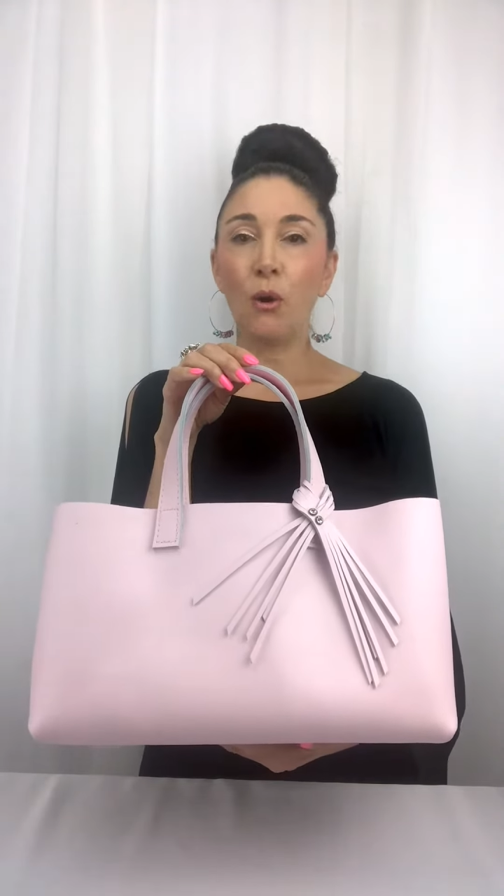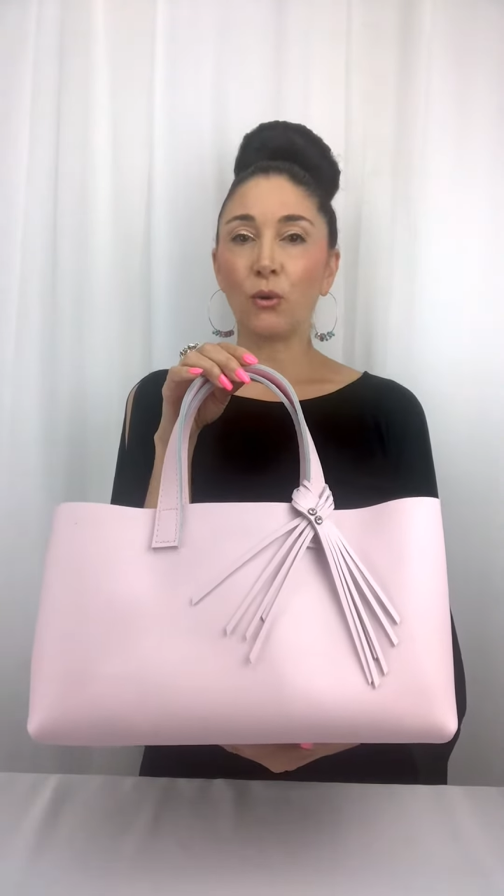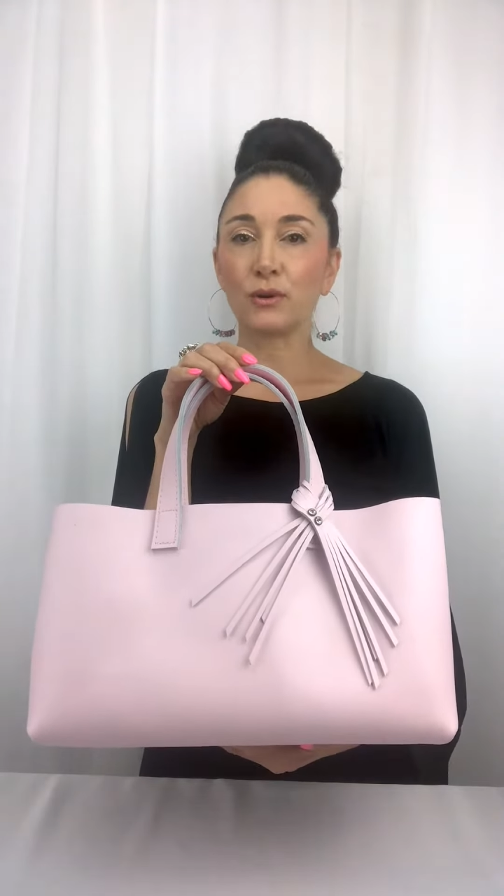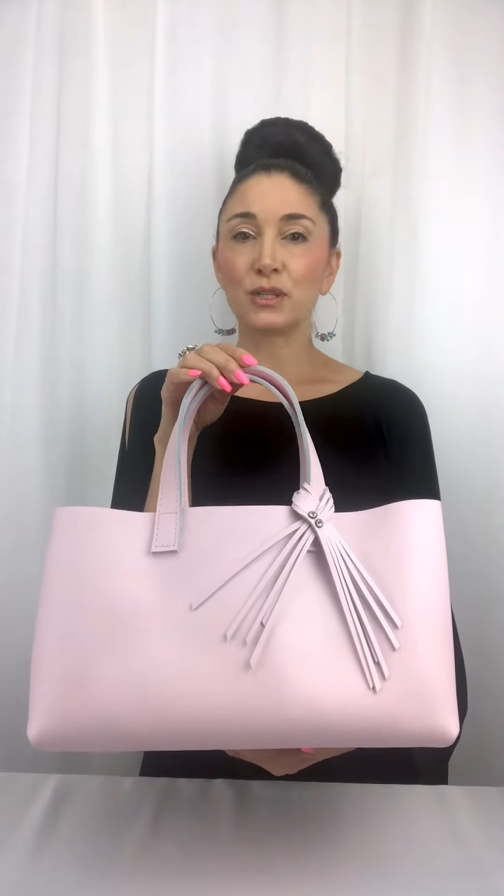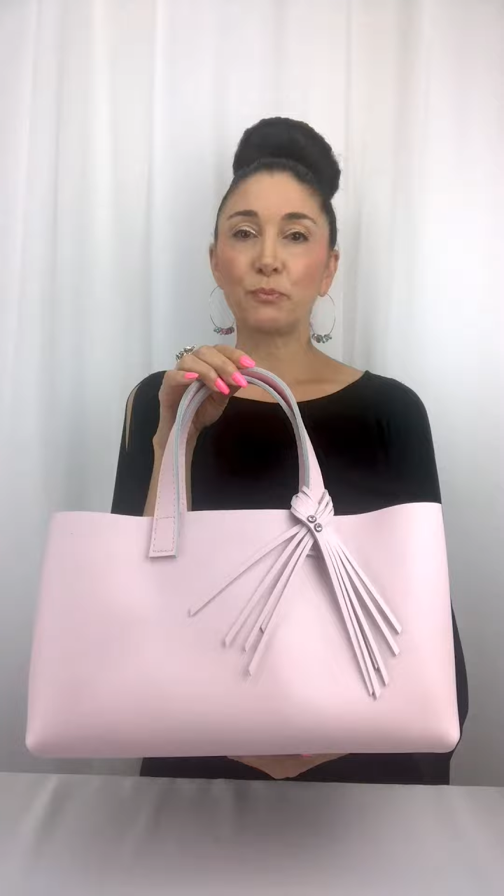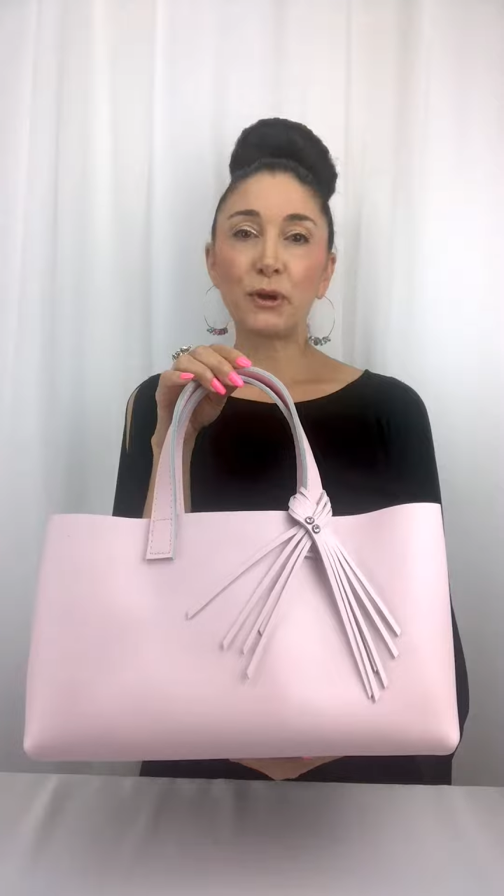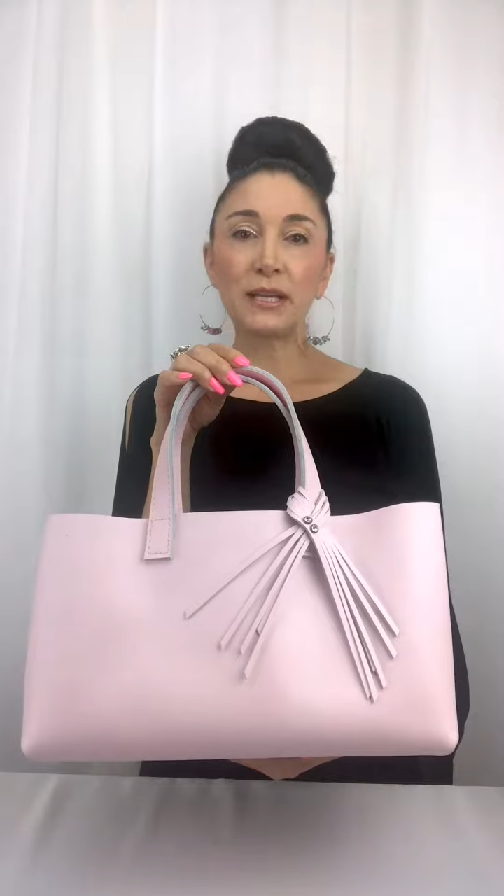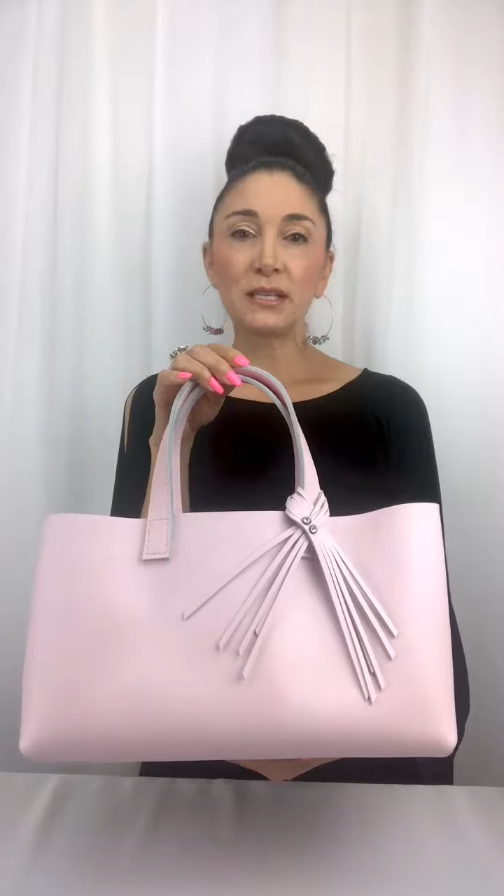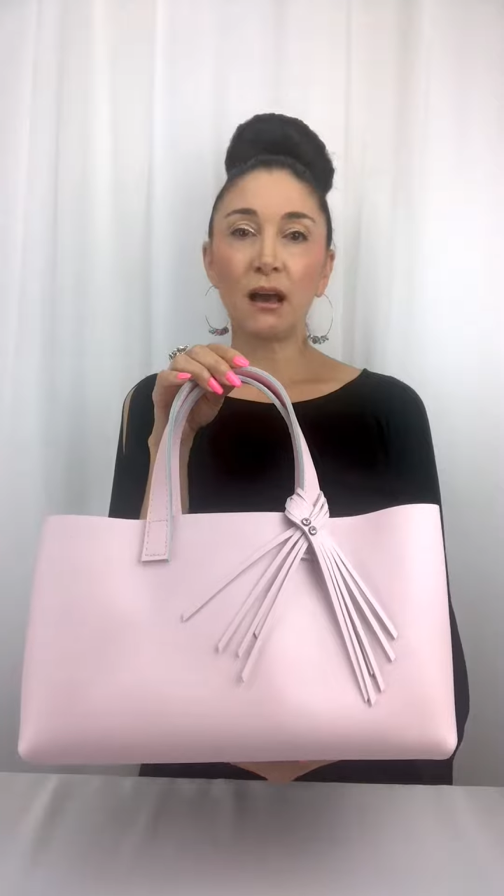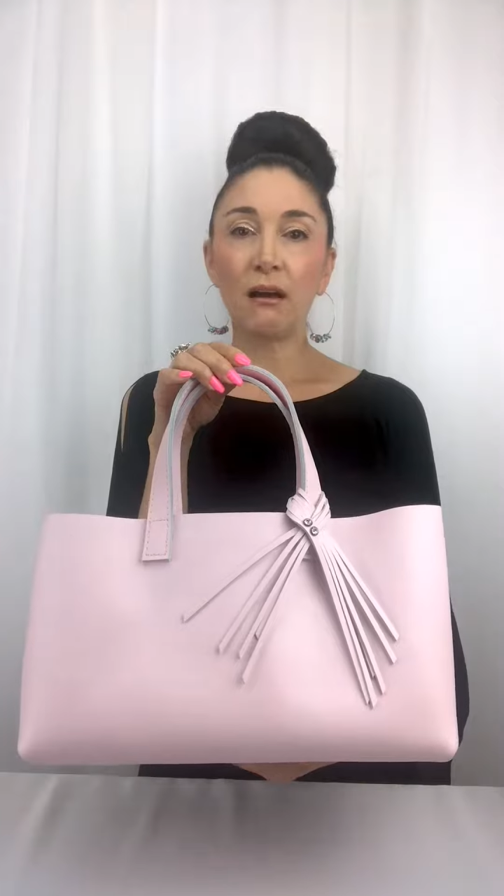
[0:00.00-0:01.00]
or
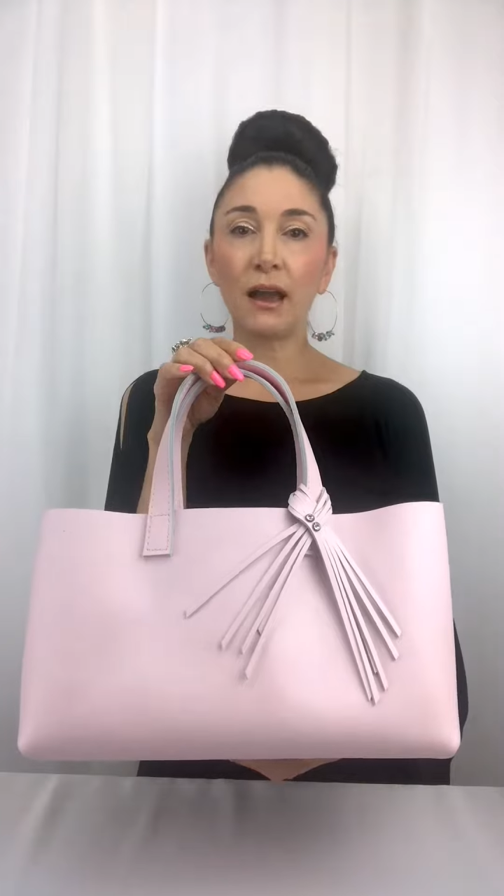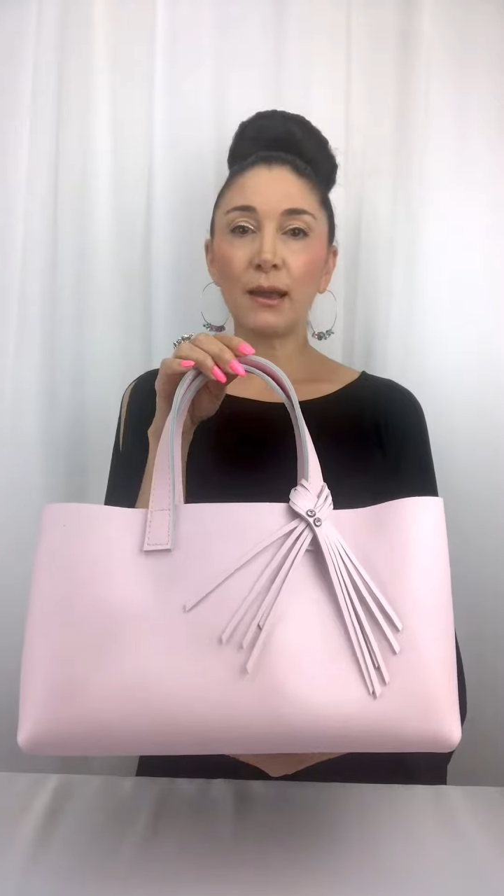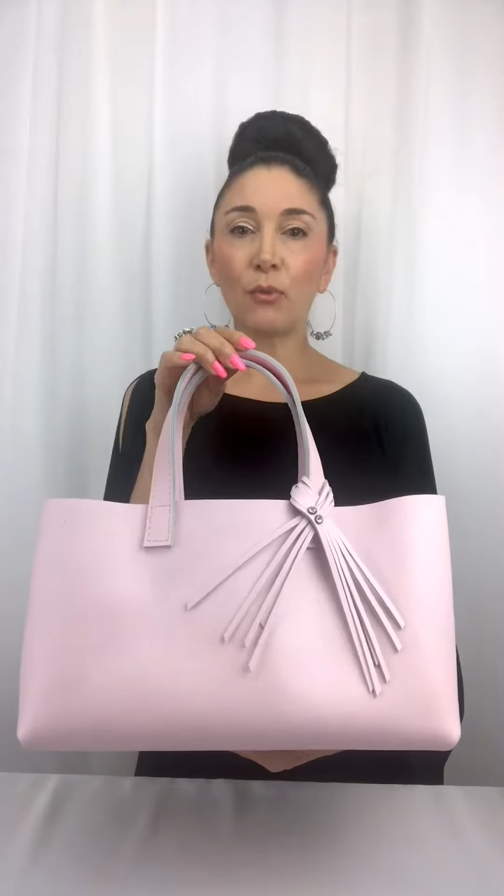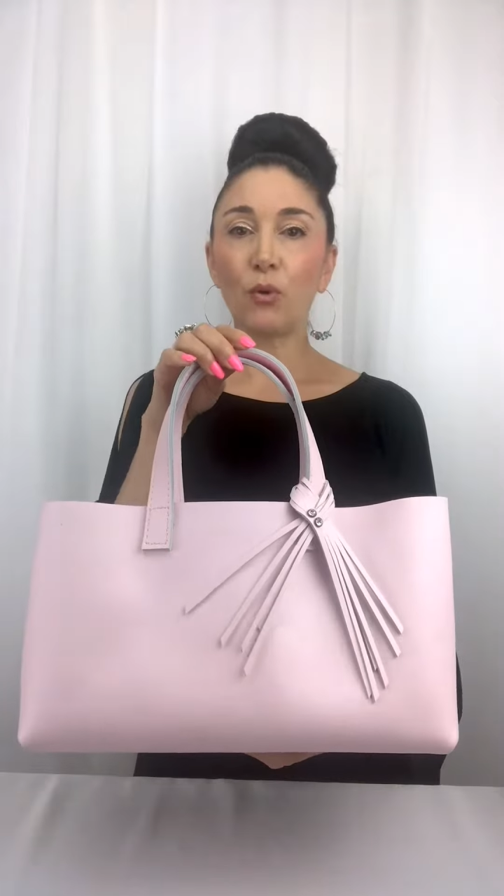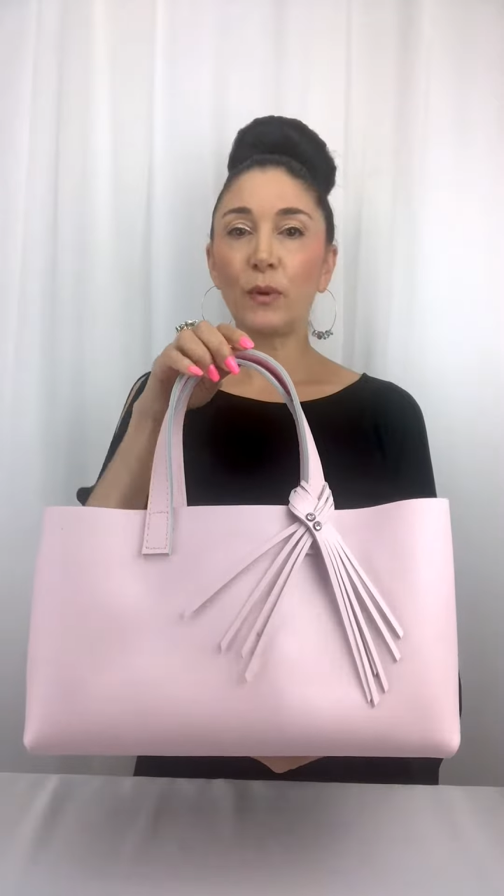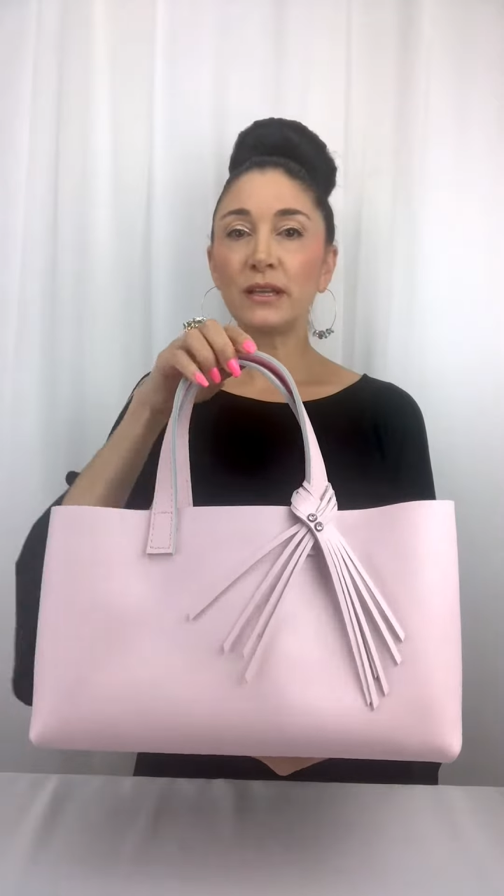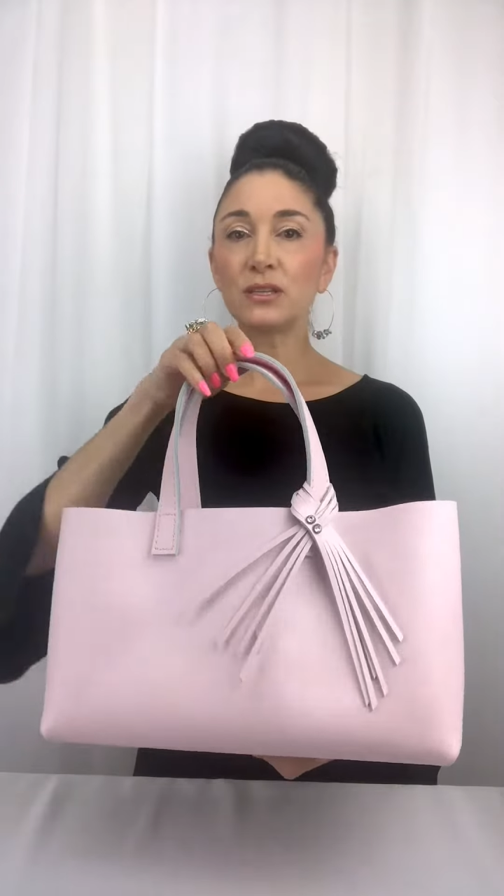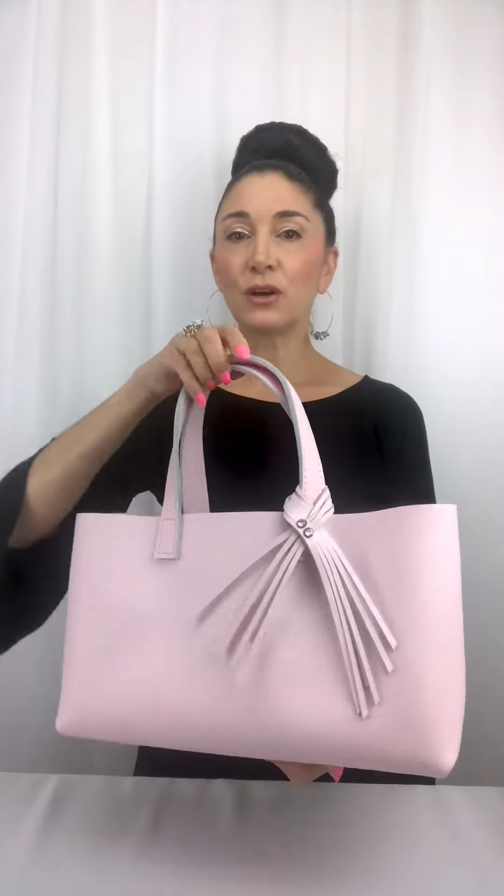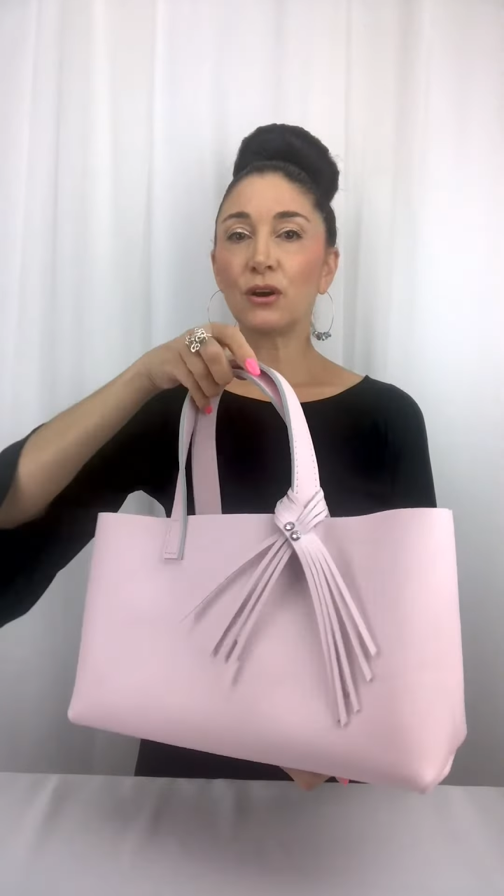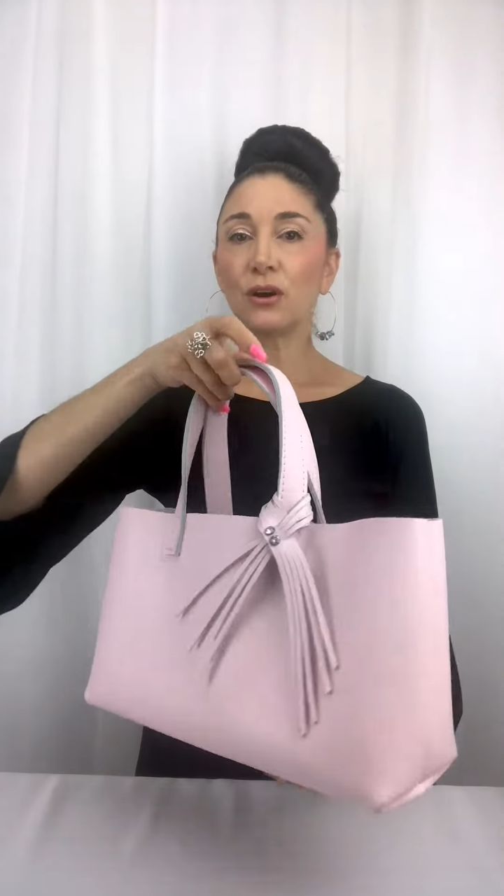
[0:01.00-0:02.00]
springtime or
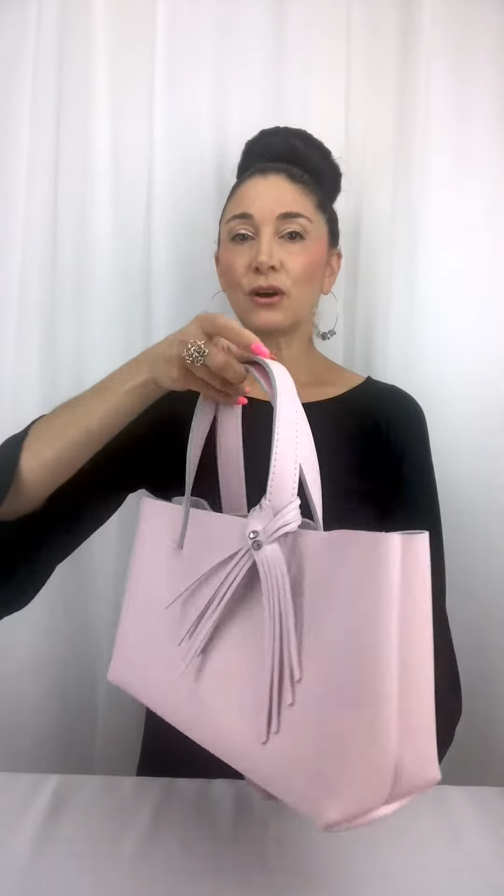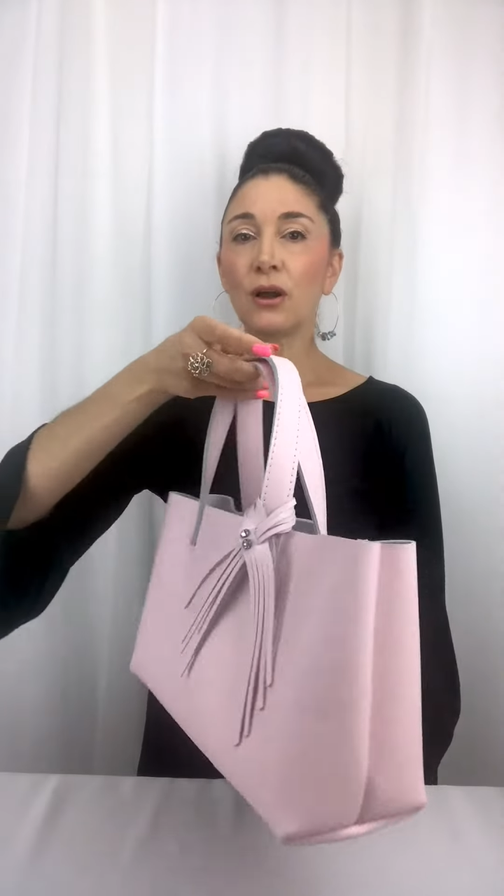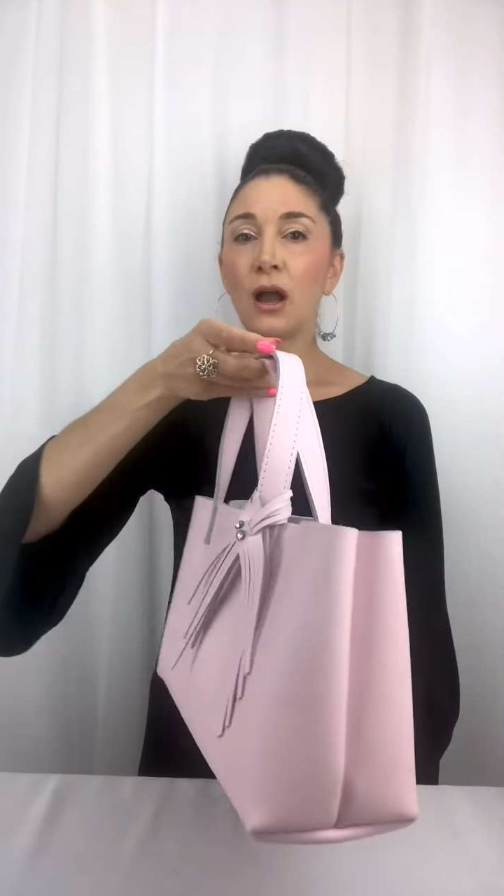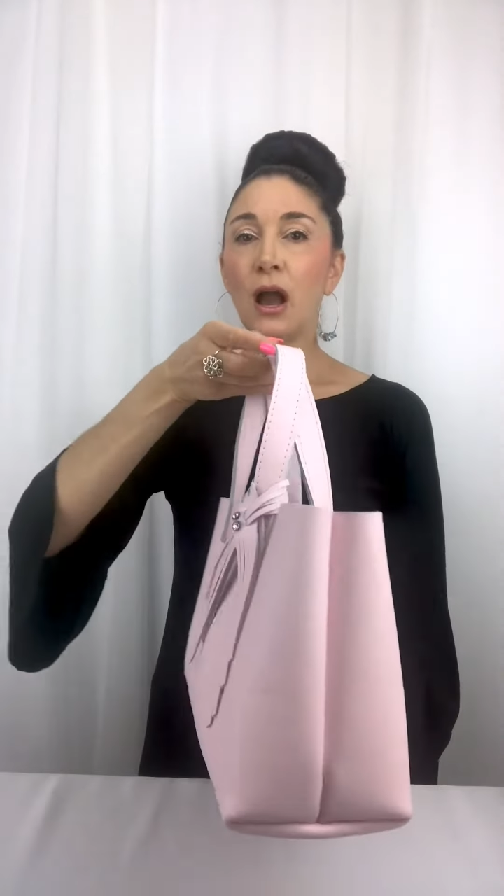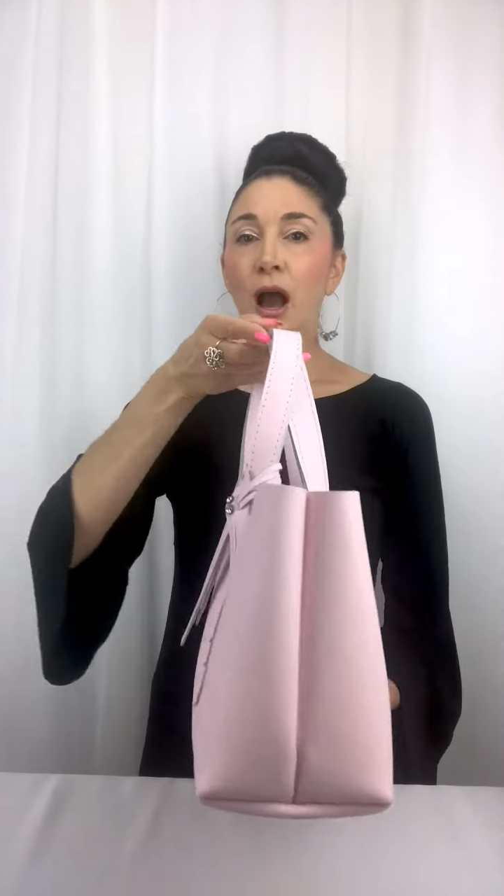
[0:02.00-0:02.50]
winter